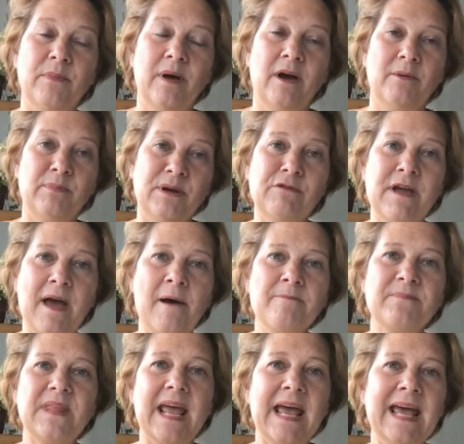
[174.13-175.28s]
Iberia,
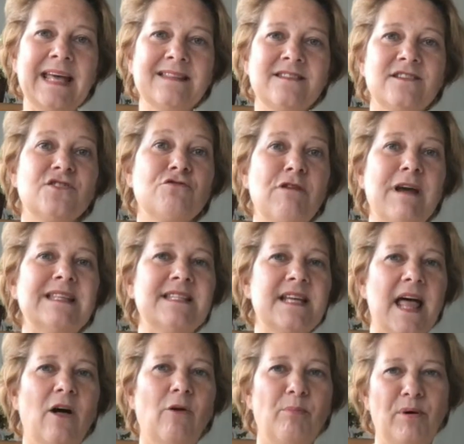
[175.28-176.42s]
and
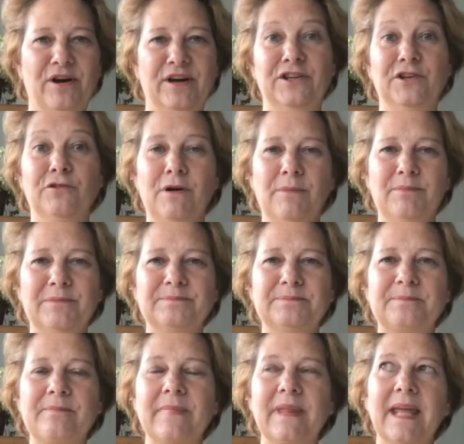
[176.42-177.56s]
Transalpine Europe.
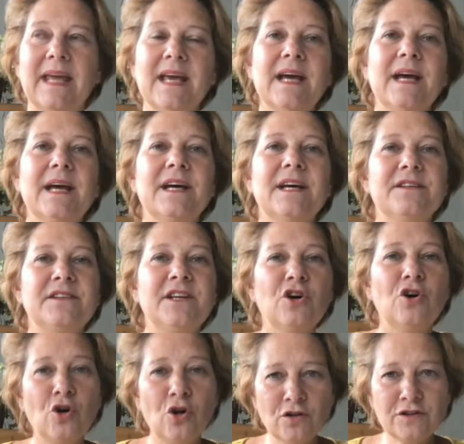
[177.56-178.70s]
The
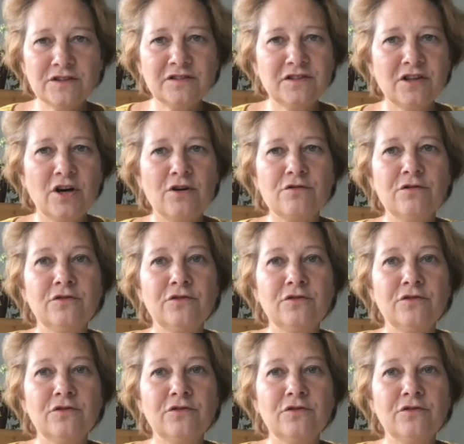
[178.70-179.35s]
oldest known